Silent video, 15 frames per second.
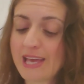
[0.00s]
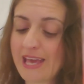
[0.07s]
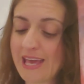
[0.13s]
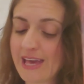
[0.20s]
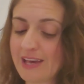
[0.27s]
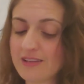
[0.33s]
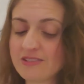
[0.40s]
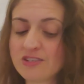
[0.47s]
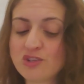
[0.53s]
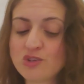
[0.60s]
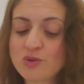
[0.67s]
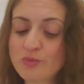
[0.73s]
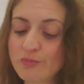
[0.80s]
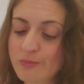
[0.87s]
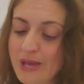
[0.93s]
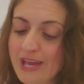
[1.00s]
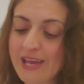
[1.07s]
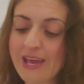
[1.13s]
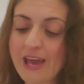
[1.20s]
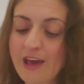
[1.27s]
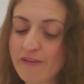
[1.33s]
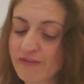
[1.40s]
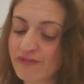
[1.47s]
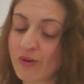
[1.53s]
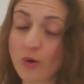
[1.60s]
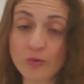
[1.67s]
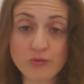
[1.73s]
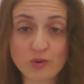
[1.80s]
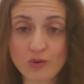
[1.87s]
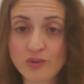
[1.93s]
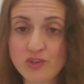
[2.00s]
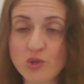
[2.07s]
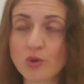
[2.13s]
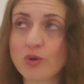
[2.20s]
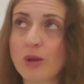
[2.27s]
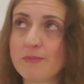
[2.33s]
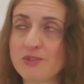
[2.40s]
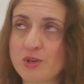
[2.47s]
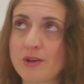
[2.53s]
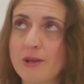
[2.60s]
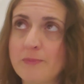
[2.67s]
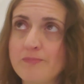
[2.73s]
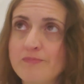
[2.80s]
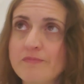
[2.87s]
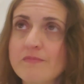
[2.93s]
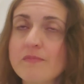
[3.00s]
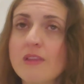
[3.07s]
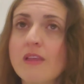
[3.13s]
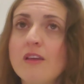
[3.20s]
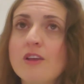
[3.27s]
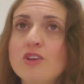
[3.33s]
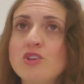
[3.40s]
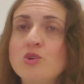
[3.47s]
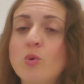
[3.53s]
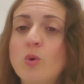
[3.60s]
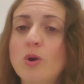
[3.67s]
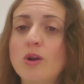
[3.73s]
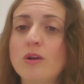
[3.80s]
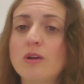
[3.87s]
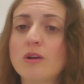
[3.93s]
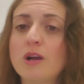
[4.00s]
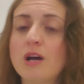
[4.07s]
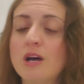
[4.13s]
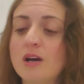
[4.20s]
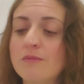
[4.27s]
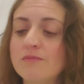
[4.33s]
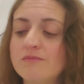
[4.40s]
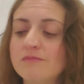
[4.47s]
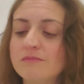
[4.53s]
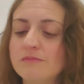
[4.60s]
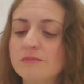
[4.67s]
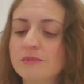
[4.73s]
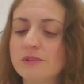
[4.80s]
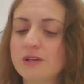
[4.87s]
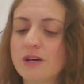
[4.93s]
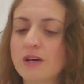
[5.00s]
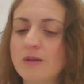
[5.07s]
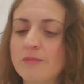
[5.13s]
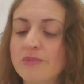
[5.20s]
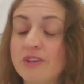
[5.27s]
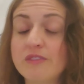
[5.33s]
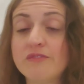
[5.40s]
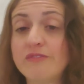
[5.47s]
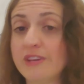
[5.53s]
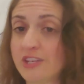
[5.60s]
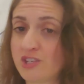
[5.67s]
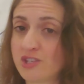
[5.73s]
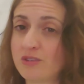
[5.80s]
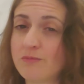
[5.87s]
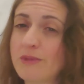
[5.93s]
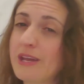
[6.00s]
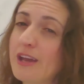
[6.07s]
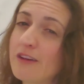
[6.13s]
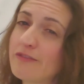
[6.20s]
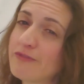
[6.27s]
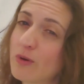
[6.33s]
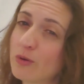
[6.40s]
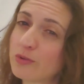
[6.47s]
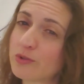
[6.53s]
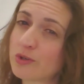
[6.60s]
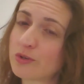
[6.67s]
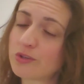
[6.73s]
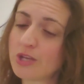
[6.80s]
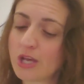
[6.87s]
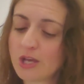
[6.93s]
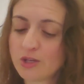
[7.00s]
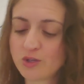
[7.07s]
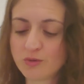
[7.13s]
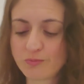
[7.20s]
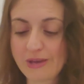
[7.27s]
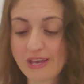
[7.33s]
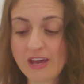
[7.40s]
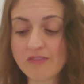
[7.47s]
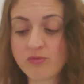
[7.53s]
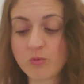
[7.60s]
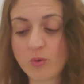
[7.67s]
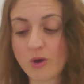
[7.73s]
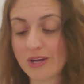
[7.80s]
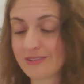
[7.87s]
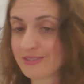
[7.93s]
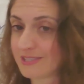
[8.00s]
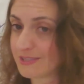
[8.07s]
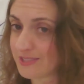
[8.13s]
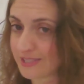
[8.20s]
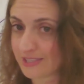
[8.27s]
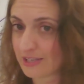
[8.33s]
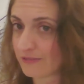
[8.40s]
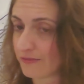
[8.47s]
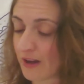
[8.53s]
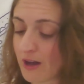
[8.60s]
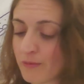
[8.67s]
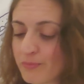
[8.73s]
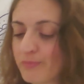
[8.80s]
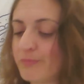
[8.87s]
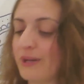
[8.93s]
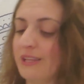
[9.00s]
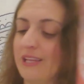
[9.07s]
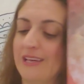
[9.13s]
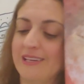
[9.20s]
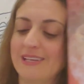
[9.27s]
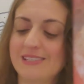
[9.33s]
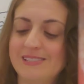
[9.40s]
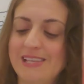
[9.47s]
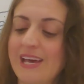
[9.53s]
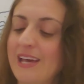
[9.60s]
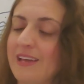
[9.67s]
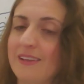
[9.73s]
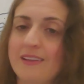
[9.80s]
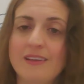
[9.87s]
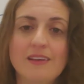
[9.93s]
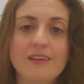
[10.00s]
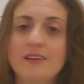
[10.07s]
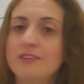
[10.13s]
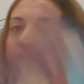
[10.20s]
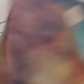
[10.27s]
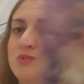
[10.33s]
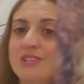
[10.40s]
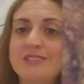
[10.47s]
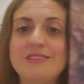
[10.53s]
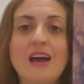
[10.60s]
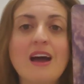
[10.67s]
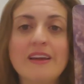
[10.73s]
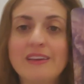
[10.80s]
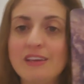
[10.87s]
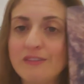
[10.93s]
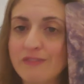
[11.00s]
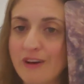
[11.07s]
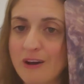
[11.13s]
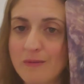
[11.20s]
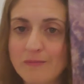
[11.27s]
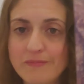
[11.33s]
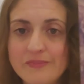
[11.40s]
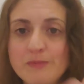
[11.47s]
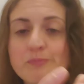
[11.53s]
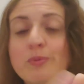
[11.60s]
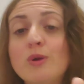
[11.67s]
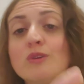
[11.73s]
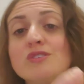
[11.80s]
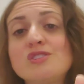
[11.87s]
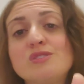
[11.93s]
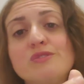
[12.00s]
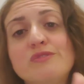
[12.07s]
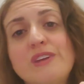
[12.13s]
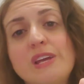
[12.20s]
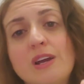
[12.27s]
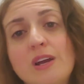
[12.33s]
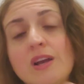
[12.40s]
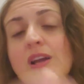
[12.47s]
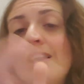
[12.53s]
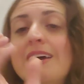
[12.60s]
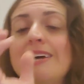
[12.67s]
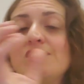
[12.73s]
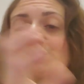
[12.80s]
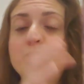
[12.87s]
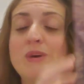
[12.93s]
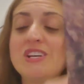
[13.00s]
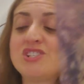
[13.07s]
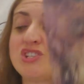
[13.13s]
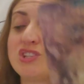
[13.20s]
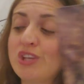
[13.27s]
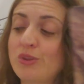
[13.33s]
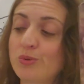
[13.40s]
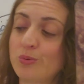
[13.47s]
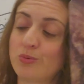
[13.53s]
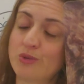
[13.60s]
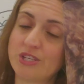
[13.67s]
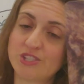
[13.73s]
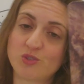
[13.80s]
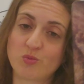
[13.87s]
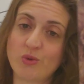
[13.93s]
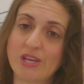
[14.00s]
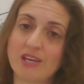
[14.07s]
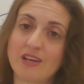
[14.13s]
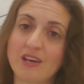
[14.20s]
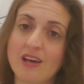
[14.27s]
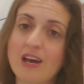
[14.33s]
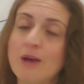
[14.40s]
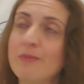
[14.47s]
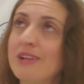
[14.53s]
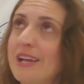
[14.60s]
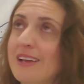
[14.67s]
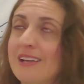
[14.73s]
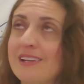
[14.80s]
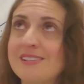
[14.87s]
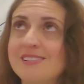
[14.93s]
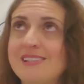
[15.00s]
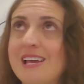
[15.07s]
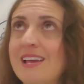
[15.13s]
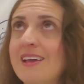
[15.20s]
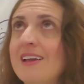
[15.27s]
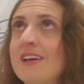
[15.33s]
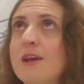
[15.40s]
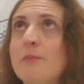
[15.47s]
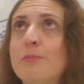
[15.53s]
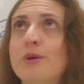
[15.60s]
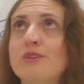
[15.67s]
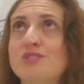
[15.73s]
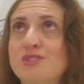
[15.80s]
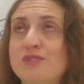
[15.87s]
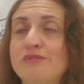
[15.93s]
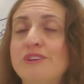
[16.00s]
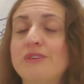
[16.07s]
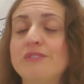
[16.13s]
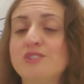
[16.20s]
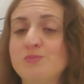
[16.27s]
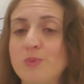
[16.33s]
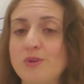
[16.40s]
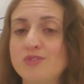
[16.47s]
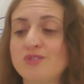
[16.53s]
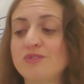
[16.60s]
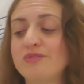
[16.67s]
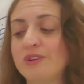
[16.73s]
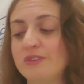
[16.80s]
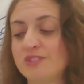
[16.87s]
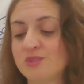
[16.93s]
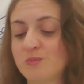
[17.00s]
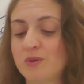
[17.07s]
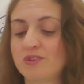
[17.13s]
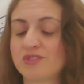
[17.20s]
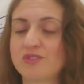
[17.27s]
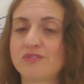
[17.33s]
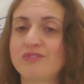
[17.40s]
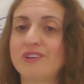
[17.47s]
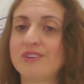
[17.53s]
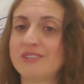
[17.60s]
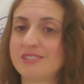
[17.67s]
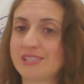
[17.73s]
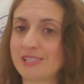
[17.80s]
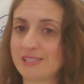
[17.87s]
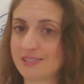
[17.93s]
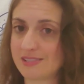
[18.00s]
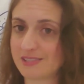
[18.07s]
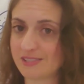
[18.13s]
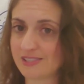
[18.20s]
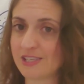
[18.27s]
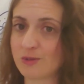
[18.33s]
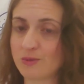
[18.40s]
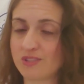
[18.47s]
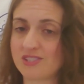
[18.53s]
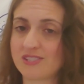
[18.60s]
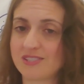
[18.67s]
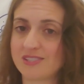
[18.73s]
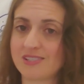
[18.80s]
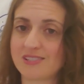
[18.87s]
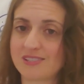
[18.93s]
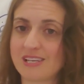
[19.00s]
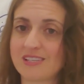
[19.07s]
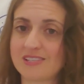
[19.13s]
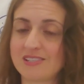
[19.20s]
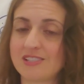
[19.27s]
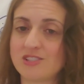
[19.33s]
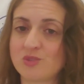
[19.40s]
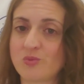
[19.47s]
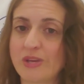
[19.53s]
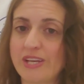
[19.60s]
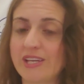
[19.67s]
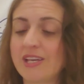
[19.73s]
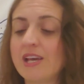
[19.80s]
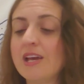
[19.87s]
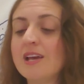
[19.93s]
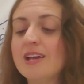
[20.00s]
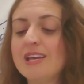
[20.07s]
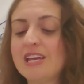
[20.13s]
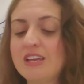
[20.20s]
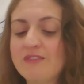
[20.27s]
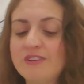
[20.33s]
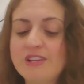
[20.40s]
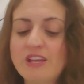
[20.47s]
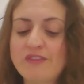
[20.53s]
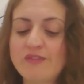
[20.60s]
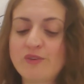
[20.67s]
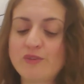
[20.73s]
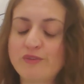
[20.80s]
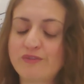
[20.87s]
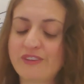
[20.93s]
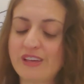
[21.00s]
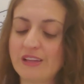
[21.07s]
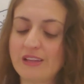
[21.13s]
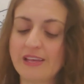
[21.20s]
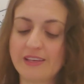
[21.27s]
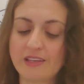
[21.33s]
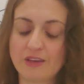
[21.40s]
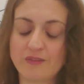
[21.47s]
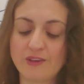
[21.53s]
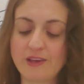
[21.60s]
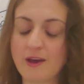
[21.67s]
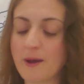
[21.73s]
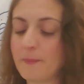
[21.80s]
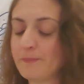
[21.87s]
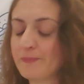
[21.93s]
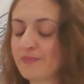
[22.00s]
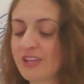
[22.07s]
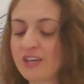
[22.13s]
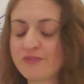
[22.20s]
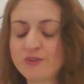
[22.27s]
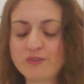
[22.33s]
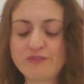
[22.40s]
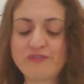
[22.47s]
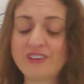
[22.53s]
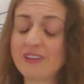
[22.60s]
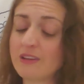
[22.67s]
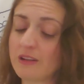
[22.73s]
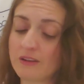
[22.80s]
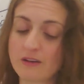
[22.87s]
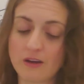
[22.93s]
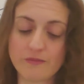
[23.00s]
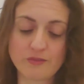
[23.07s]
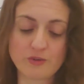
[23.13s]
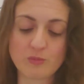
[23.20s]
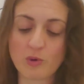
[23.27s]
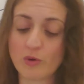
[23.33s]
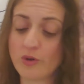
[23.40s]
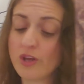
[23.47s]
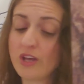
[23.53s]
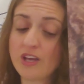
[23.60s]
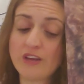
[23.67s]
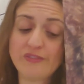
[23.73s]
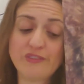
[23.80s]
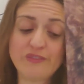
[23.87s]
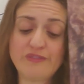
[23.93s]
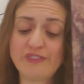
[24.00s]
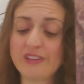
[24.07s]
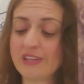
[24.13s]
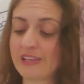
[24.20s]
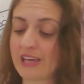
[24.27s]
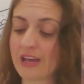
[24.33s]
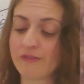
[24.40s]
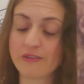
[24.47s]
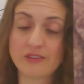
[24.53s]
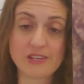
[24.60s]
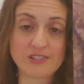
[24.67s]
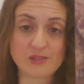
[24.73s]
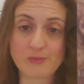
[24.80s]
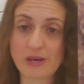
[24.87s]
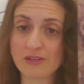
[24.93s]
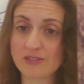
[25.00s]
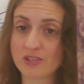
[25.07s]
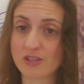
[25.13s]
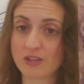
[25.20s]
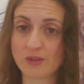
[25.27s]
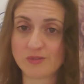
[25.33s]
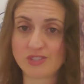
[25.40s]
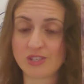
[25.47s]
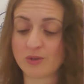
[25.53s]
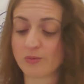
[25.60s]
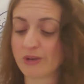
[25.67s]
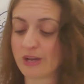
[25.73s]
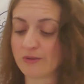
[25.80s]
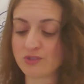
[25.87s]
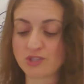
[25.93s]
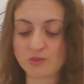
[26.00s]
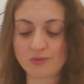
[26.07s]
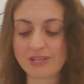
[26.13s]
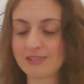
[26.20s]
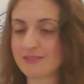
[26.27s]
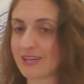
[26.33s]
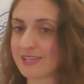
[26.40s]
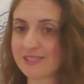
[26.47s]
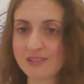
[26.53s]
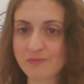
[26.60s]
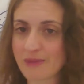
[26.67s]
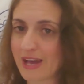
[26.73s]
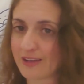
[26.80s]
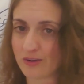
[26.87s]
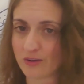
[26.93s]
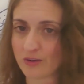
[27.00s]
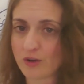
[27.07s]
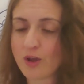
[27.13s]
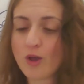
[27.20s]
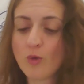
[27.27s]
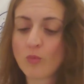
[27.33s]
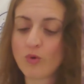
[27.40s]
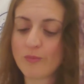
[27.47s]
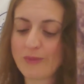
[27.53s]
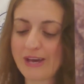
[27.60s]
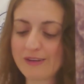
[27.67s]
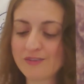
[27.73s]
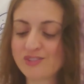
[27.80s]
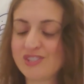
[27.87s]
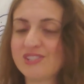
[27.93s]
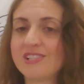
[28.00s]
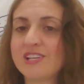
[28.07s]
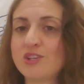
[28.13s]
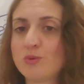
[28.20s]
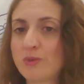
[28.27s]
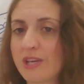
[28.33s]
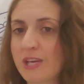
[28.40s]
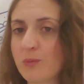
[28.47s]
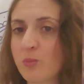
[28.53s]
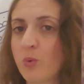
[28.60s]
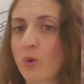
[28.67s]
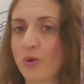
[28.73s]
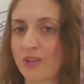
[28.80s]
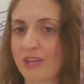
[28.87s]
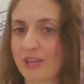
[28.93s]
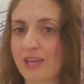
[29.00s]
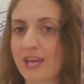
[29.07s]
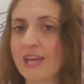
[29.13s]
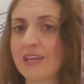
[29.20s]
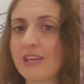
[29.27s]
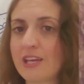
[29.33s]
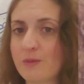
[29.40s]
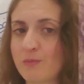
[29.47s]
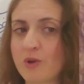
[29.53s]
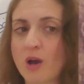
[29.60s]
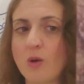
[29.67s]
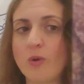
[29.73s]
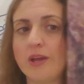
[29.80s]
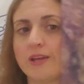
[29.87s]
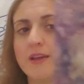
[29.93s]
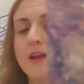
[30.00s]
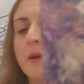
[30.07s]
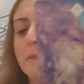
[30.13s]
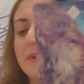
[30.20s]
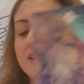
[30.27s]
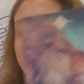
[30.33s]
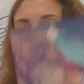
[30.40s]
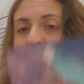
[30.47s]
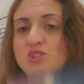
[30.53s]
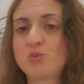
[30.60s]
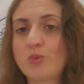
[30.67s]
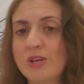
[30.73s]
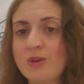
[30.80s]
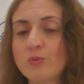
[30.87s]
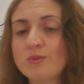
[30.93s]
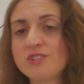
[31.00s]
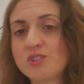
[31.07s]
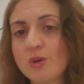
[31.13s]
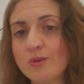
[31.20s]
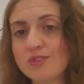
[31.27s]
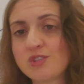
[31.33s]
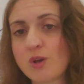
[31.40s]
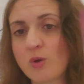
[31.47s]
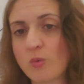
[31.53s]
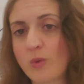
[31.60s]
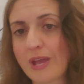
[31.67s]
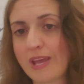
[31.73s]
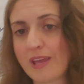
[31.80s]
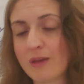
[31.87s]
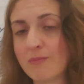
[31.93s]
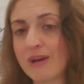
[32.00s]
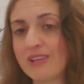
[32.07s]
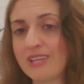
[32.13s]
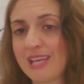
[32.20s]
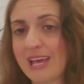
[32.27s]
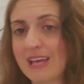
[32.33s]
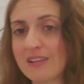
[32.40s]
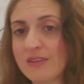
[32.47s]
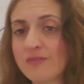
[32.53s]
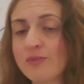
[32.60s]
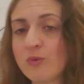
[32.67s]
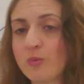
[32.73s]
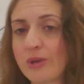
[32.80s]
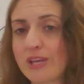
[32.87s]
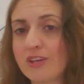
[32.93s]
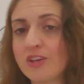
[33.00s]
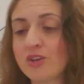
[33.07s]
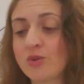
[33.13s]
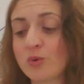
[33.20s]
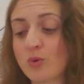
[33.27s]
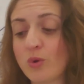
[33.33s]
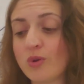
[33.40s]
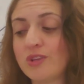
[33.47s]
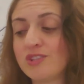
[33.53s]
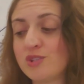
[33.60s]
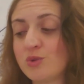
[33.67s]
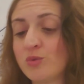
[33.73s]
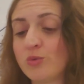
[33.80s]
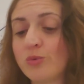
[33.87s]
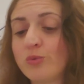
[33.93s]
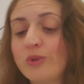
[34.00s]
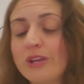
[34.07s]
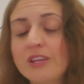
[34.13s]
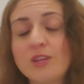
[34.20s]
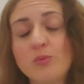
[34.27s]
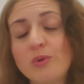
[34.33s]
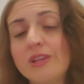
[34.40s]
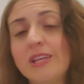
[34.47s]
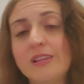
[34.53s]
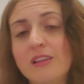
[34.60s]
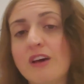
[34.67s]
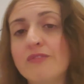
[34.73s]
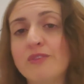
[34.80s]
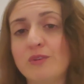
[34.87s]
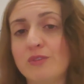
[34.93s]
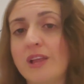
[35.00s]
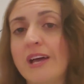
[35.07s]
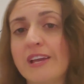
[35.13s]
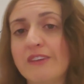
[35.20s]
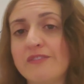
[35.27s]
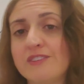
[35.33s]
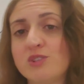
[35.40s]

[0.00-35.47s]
And you may have faltered your, I'm sorry, your um, um, conviction may have faltered. You may have wanted to give up, but like I said, you did not give up persevere, especially through this week. I'm gonna, to say perseverance, perseverance, perseverance is the secret to success this week. Even if you feel like giving up, if you feel uncomfortable, if you feel like everything's about to close in around you, it doesn't matter. What matters is that you keep working and keep going because sweet results await. And by the end of the week, you're going to really, really love your life.